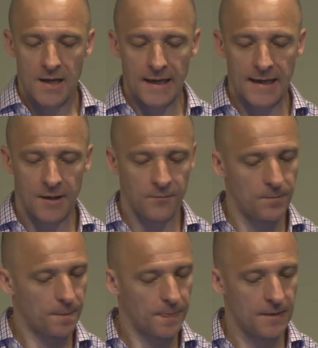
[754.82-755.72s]

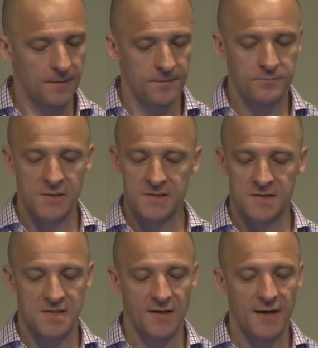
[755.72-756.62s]
Um, just
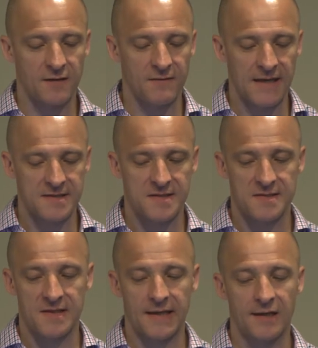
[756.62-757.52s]
a slide of the NCCN